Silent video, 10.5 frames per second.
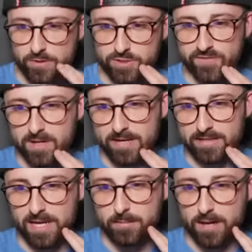How do you feel
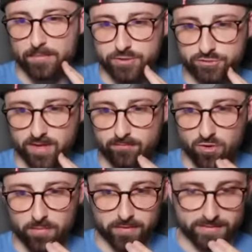about double up on Trent
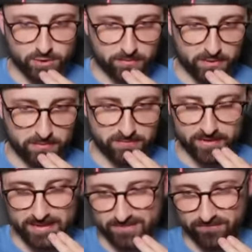Robbo in 2 premium
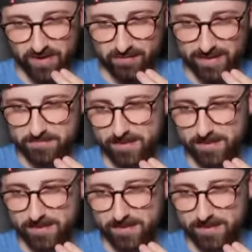defense? That's very